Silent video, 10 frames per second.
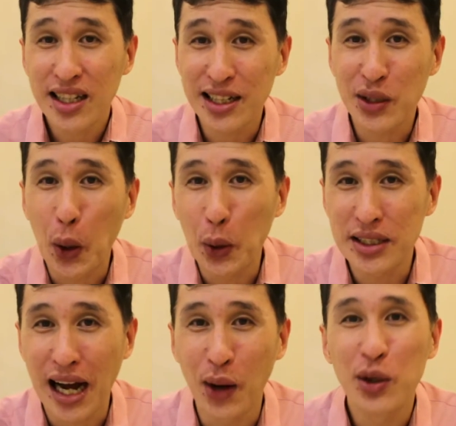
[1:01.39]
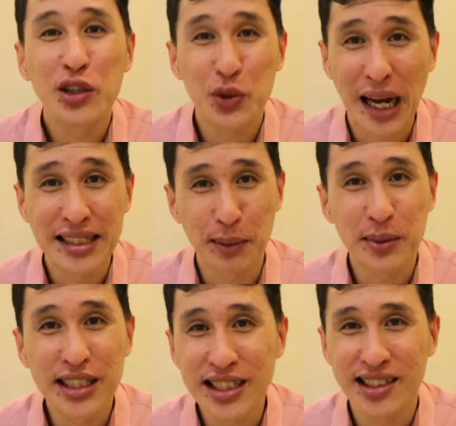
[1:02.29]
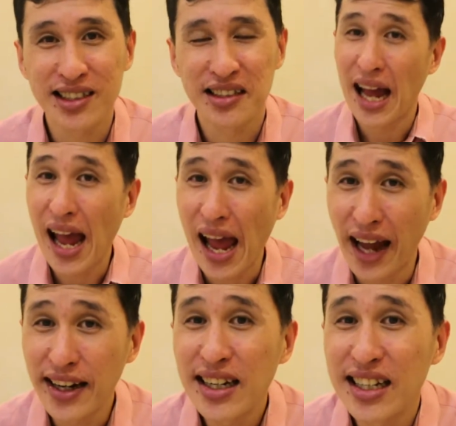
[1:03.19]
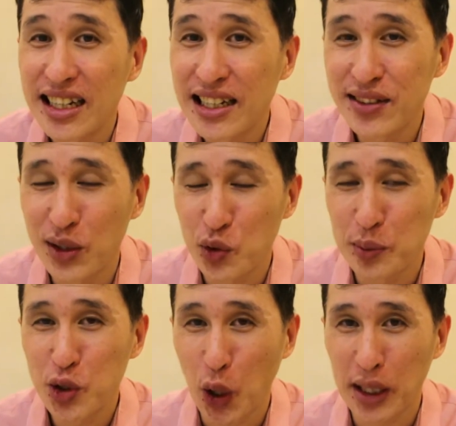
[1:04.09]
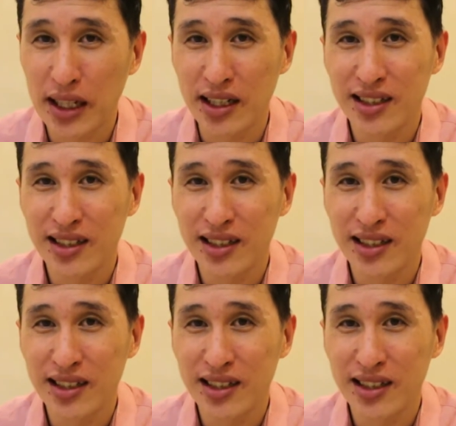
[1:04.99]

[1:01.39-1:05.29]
he goes out to get some tea and he leaves the room shortly.